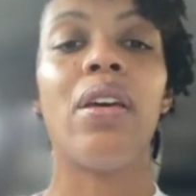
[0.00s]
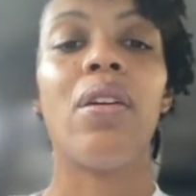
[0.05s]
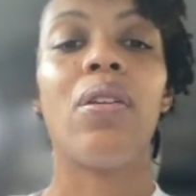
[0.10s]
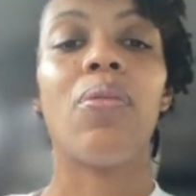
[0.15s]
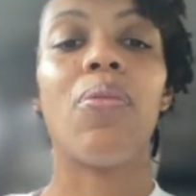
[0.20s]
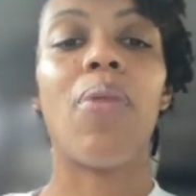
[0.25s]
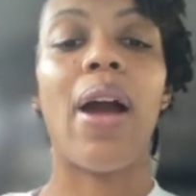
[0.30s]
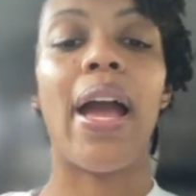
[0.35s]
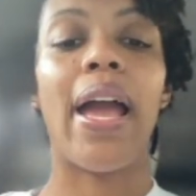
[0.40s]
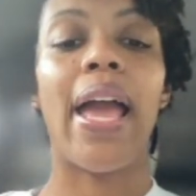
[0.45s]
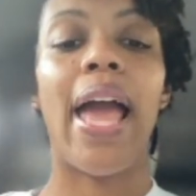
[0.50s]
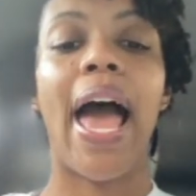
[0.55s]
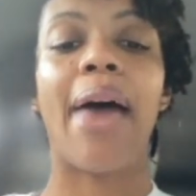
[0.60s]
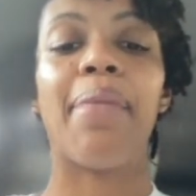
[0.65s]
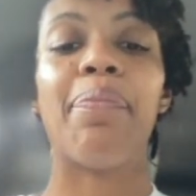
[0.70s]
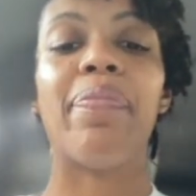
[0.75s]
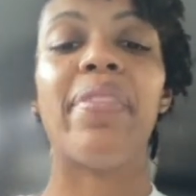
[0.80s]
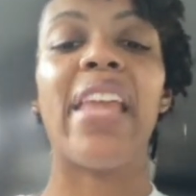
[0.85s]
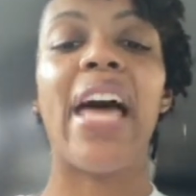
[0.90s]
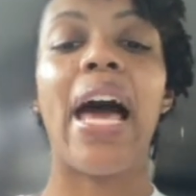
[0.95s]
right?
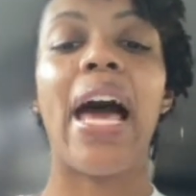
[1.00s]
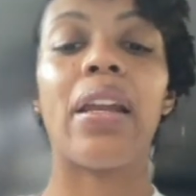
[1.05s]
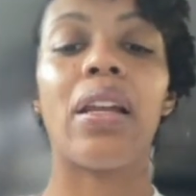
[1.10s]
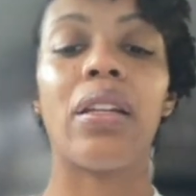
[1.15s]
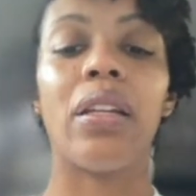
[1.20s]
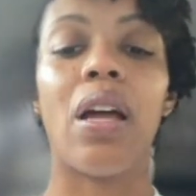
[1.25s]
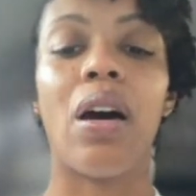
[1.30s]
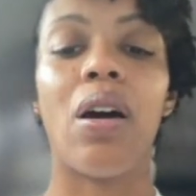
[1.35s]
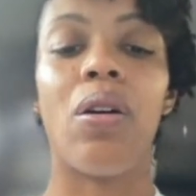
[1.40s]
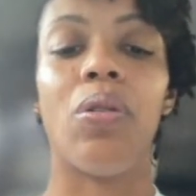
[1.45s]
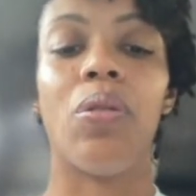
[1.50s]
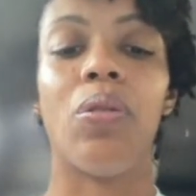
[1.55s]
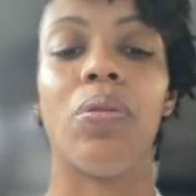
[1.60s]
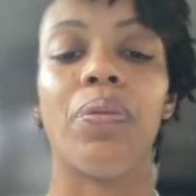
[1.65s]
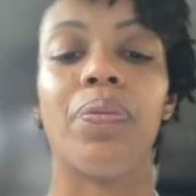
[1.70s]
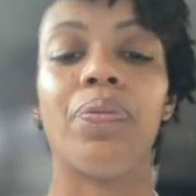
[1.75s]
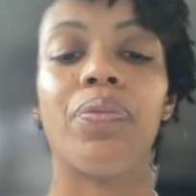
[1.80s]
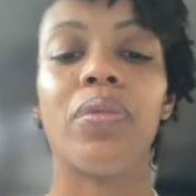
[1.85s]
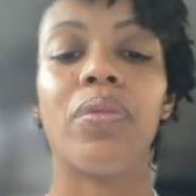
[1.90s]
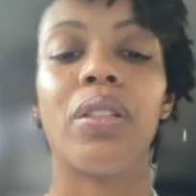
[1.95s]
I'm not alone.
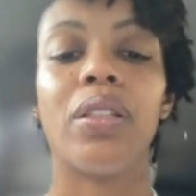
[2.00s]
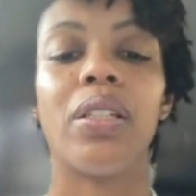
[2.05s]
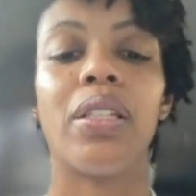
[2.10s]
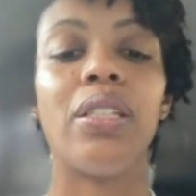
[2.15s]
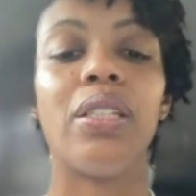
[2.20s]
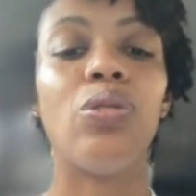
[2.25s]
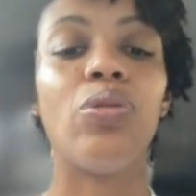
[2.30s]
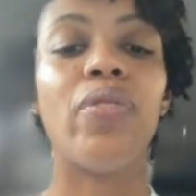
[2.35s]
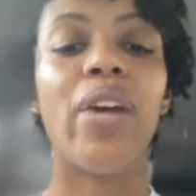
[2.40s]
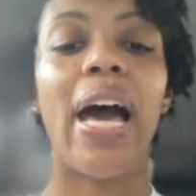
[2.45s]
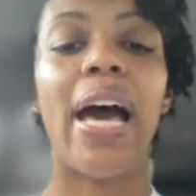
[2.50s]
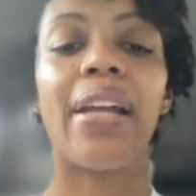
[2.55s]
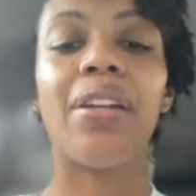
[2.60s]
You got to